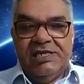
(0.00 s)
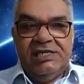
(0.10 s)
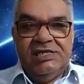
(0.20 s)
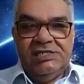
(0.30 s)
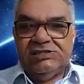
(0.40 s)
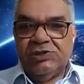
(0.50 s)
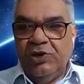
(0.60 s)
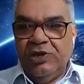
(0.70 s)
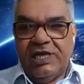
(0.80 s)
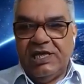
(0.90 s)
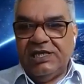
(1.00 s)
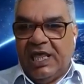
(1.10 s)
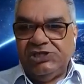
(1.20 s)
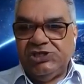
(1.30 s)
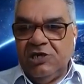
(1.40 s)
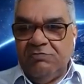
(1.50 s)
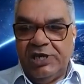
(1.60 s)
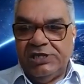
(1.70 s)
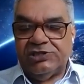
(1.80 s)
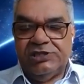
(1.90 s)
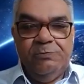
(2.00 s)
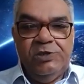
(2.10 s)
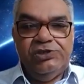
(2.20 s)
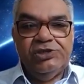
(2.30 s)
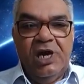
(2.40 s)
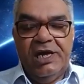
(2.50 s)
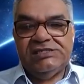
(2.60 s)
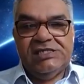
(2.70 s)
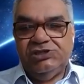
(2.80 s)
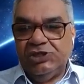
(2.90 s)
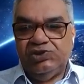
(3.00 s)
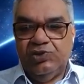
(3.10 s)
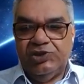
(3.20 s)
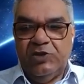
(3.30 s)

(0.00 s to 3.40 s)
is go ahead and share my screen with you guys and just talk